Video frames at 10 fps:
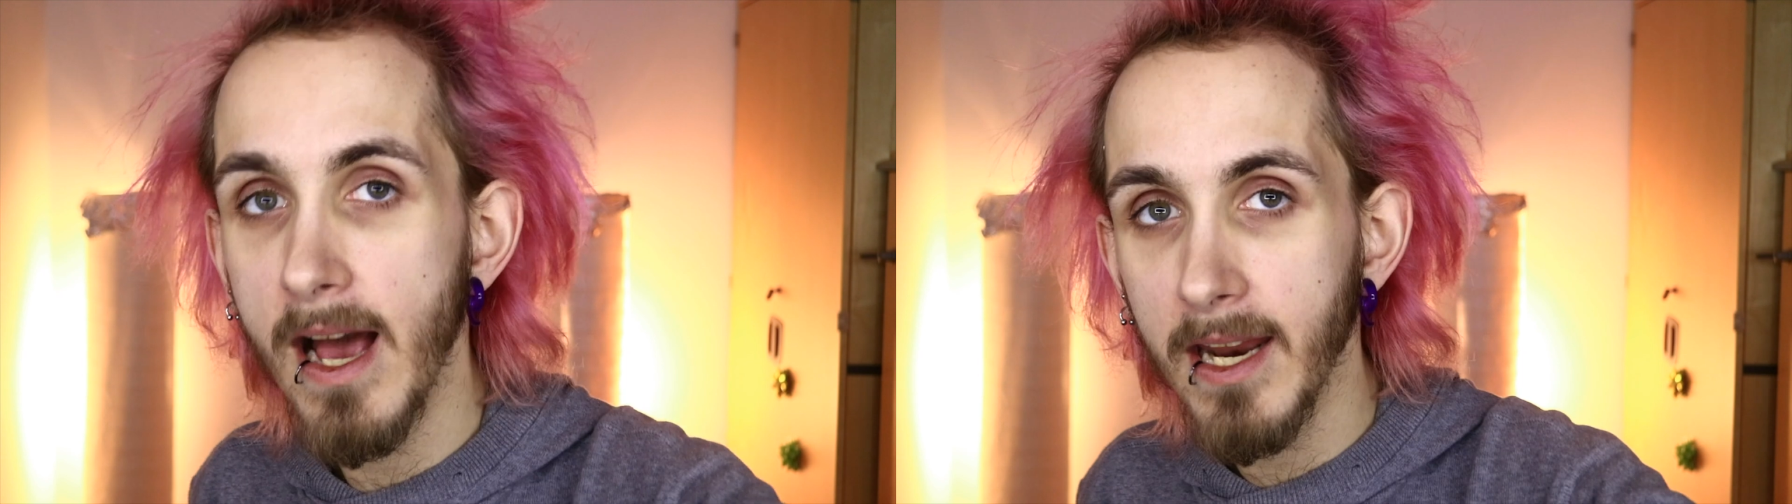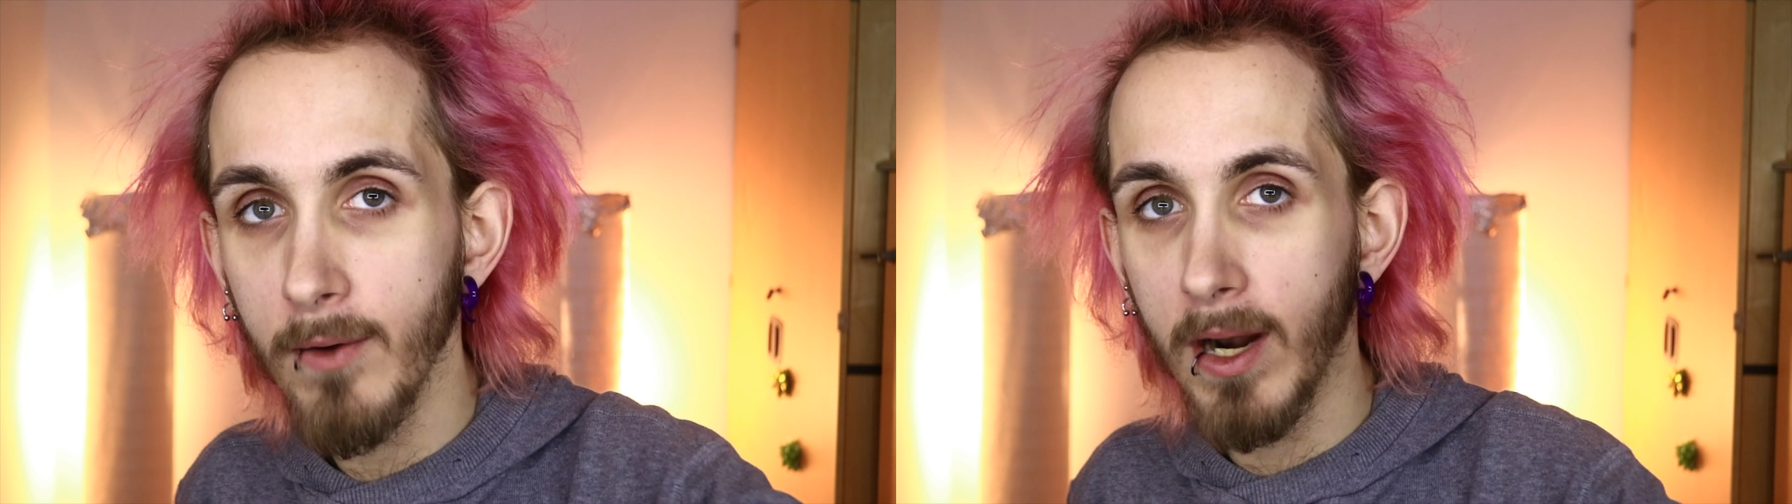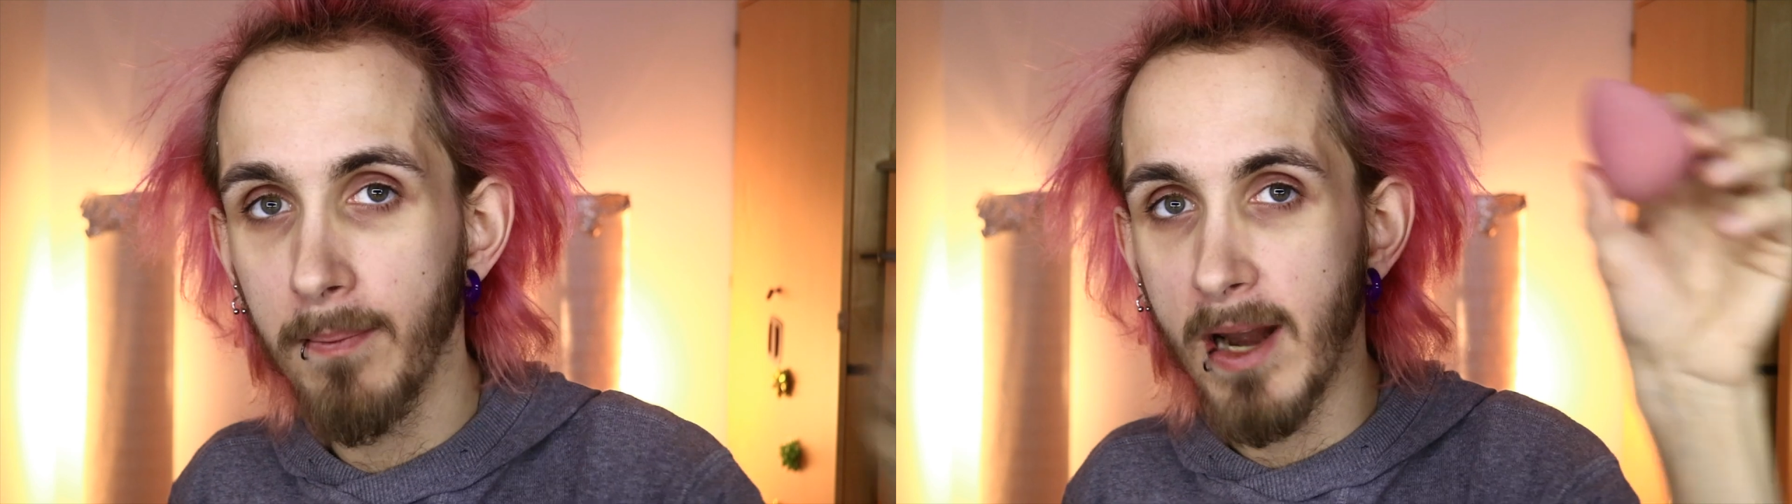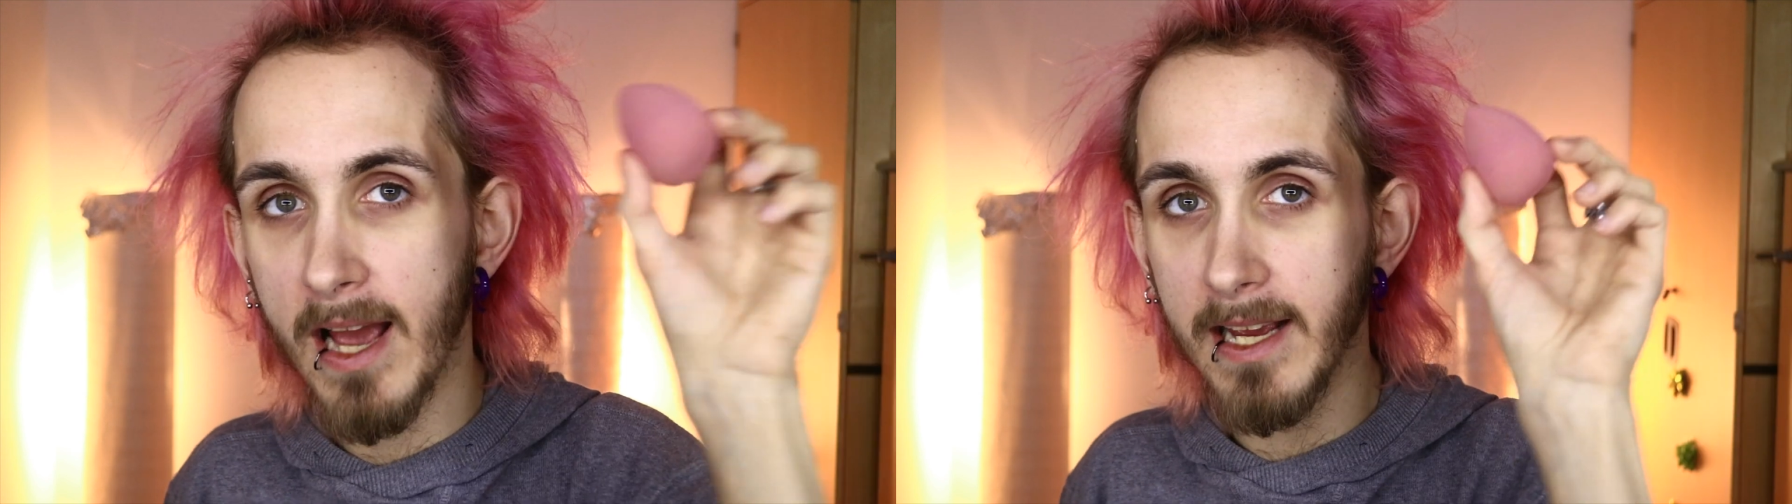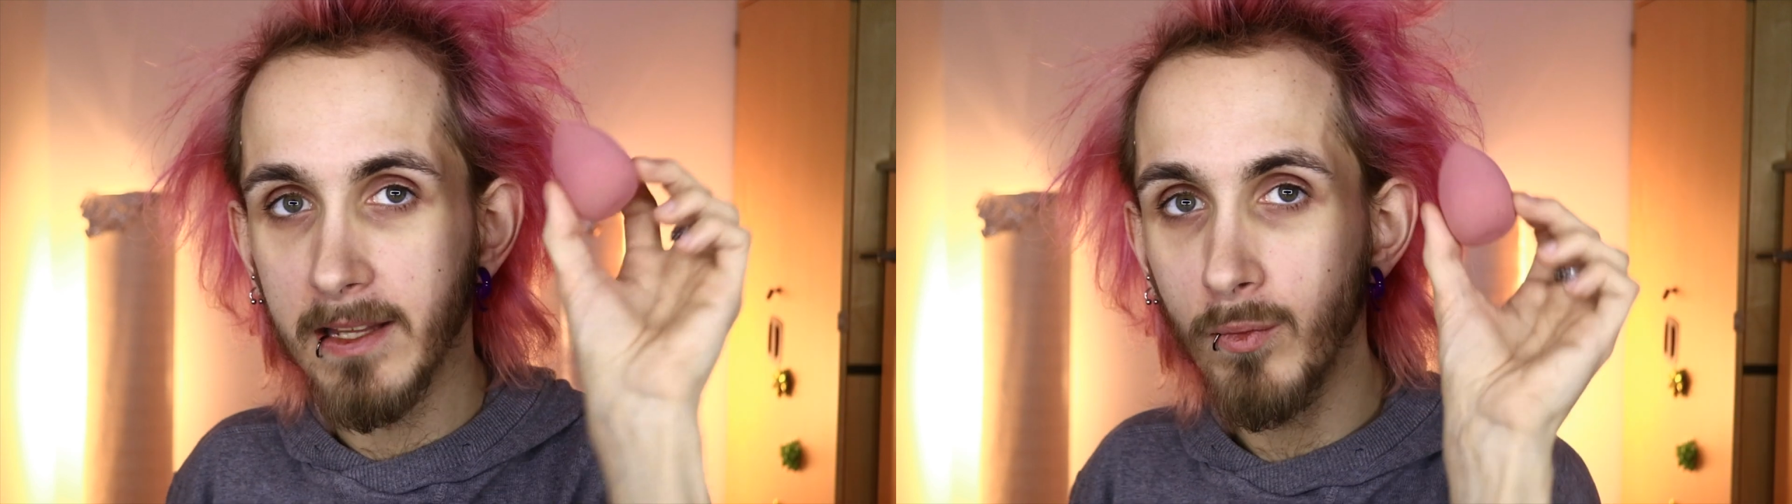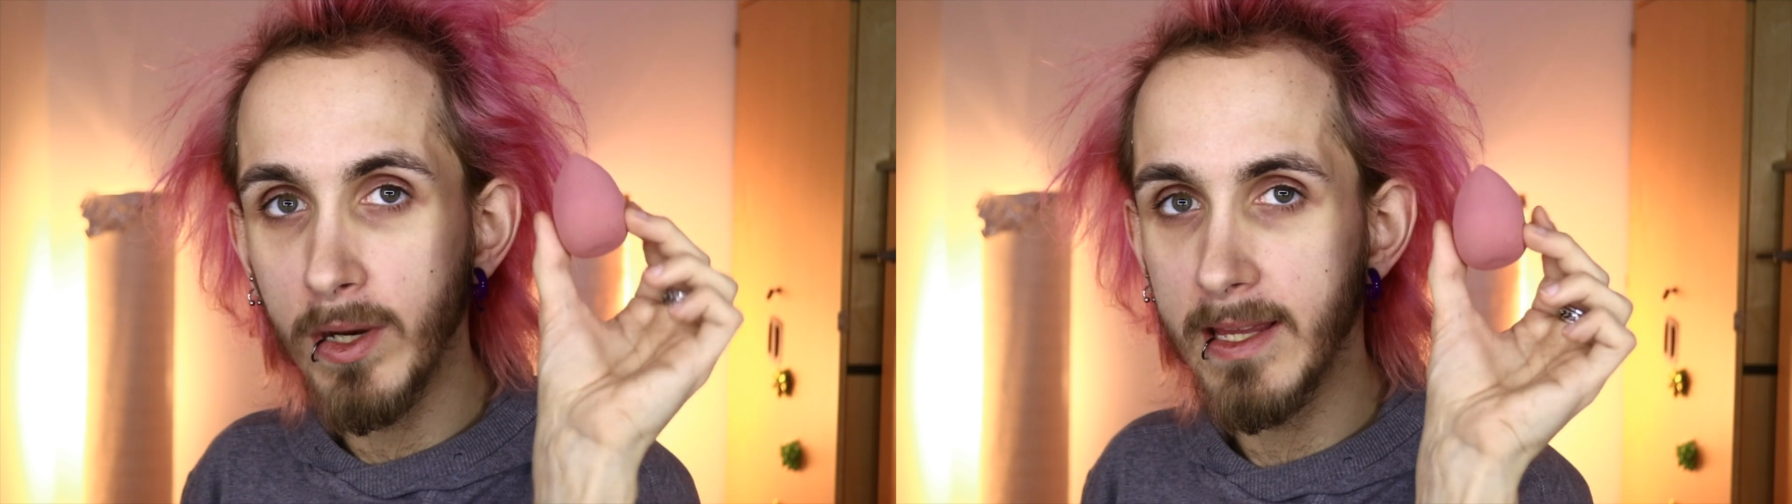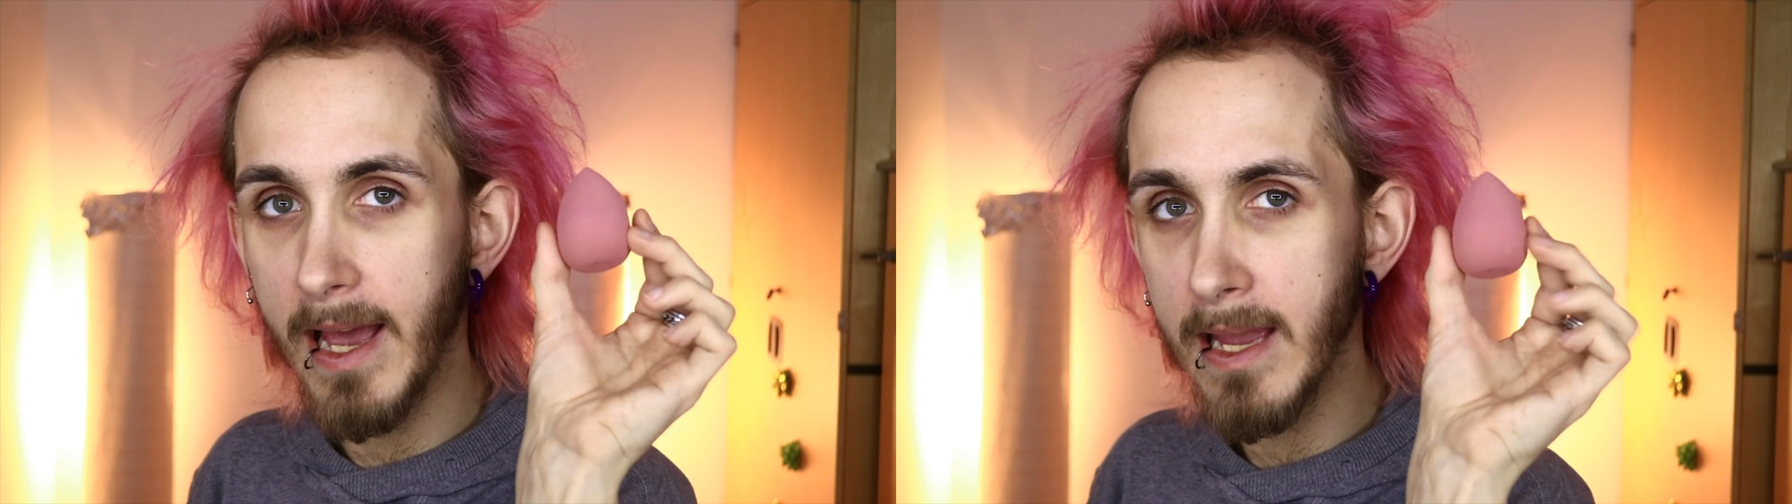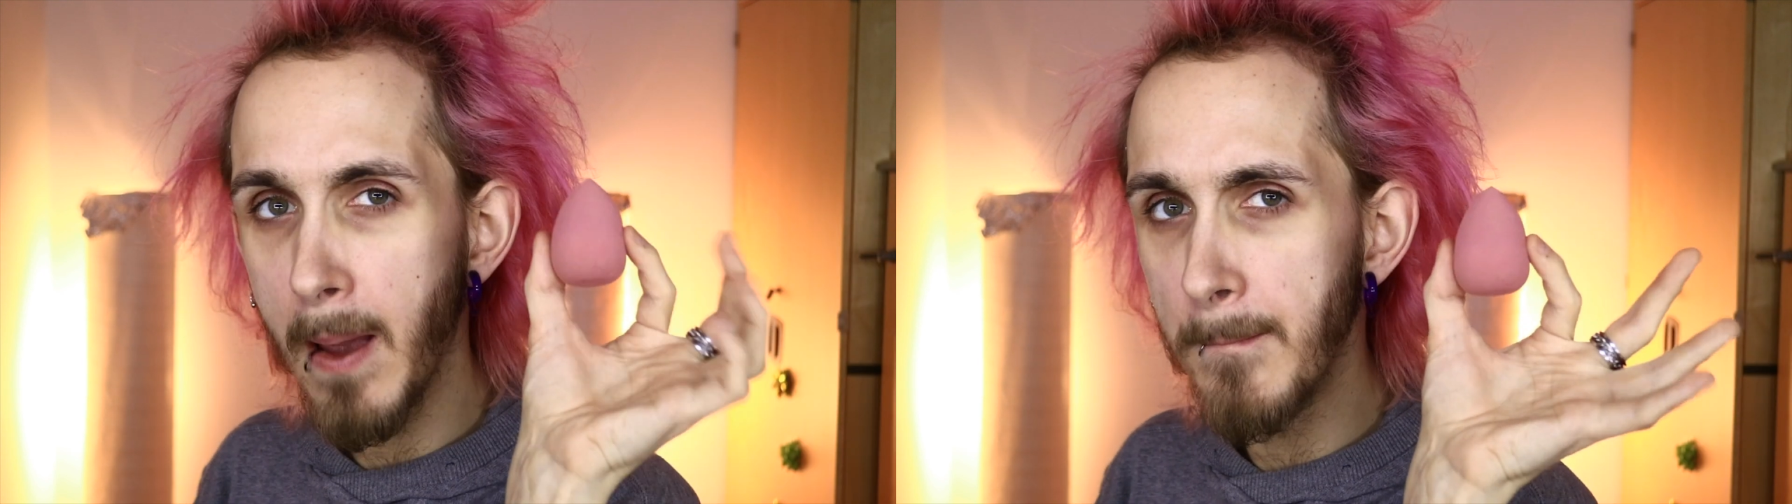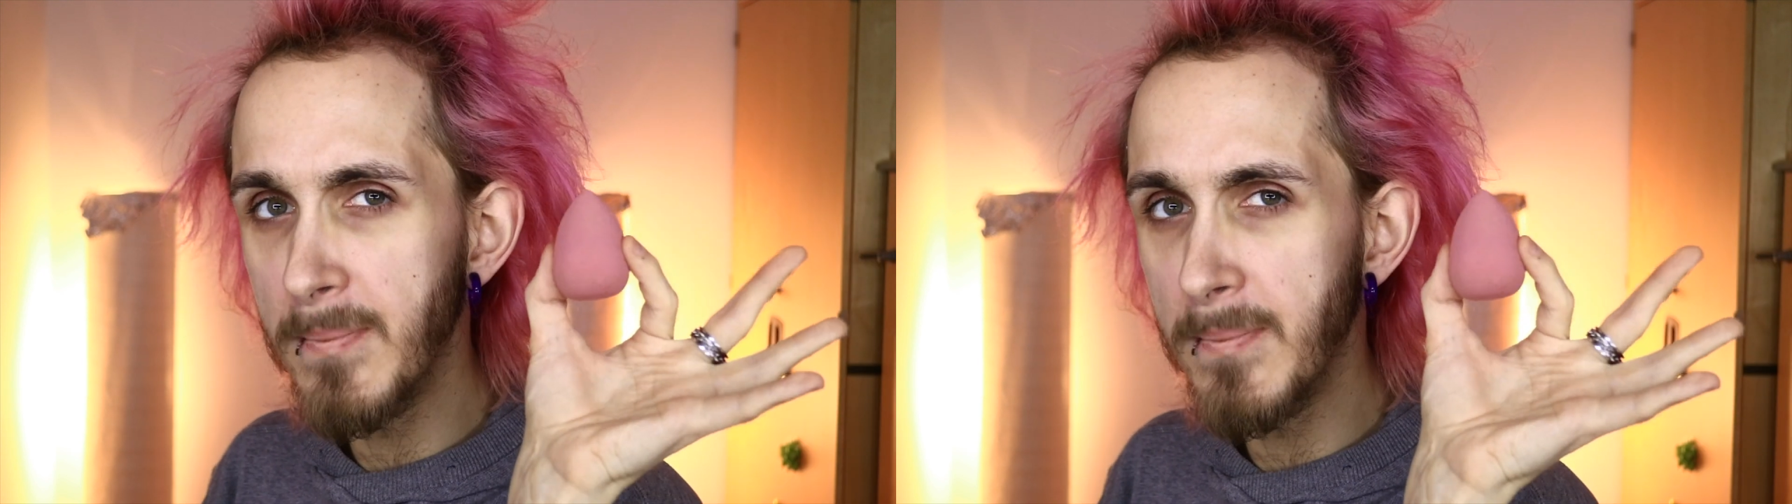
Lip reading: And I will apply it with a